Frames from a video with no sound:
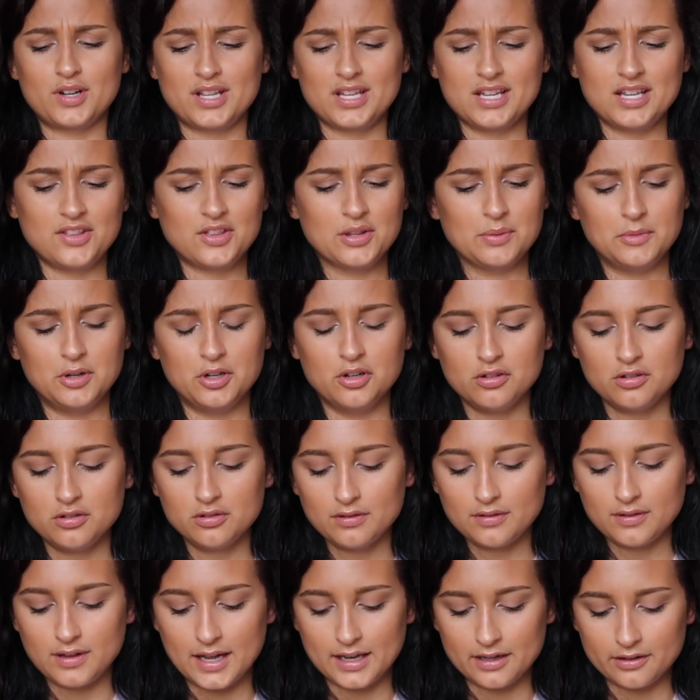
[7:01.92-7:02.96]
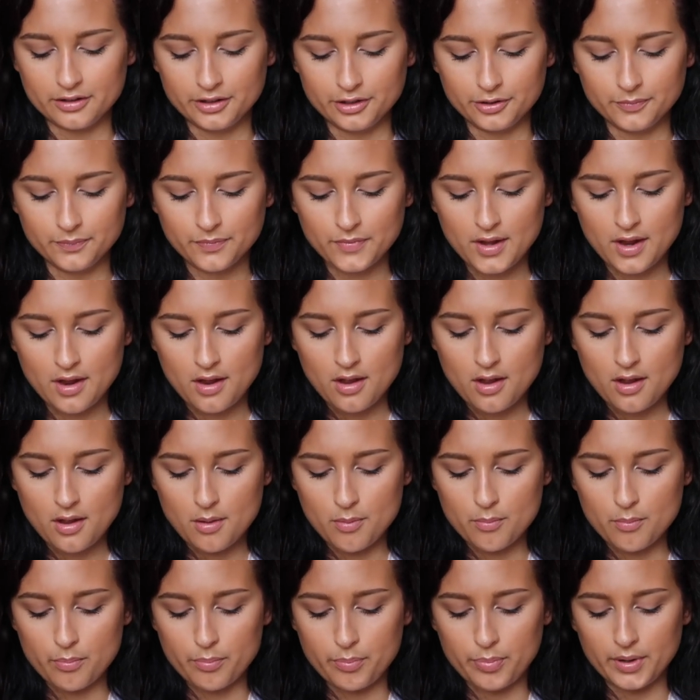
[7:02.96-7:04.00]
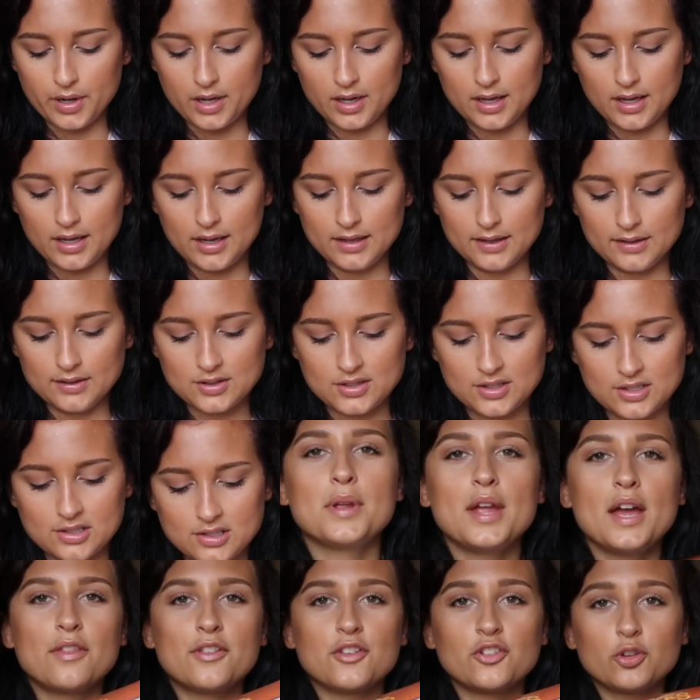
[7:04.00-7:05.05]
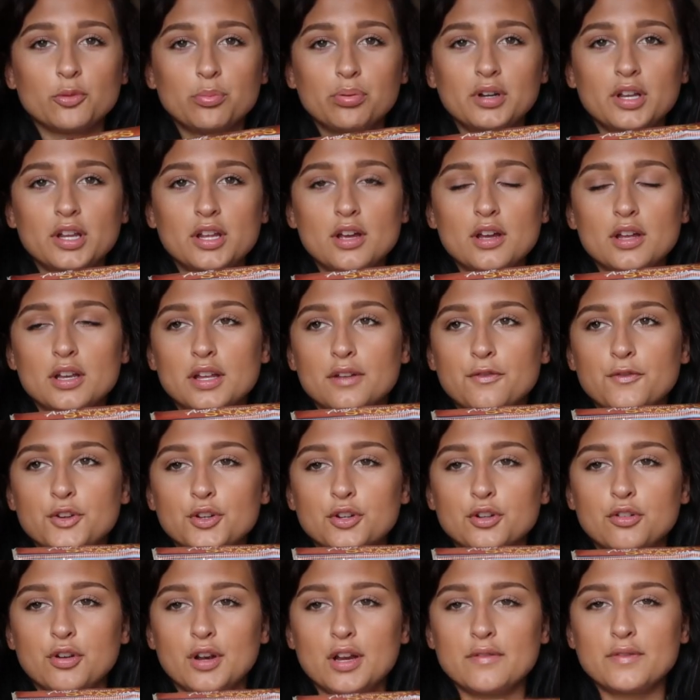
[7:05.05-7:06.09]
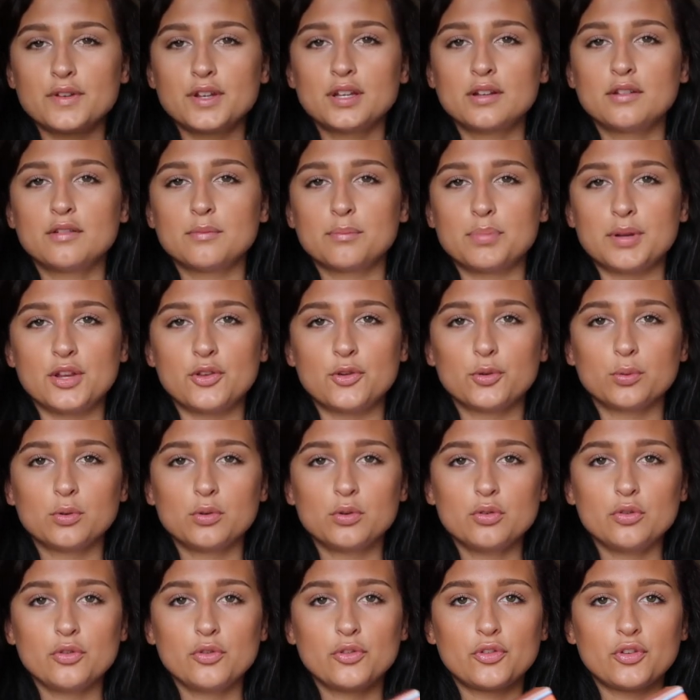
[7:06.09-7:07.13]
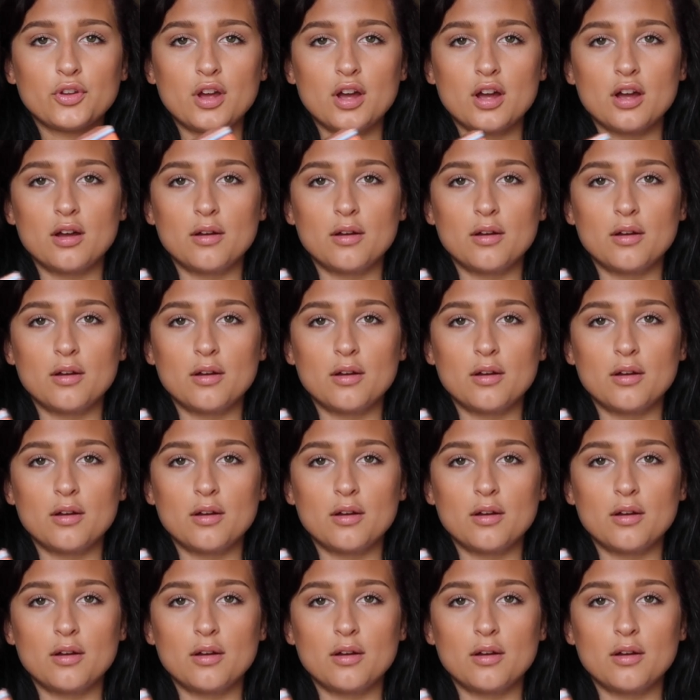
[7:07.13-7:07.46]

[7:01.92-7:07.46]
want to eat them all. I don't know, but yeah, these are pretty good if you're craving pizza rolls.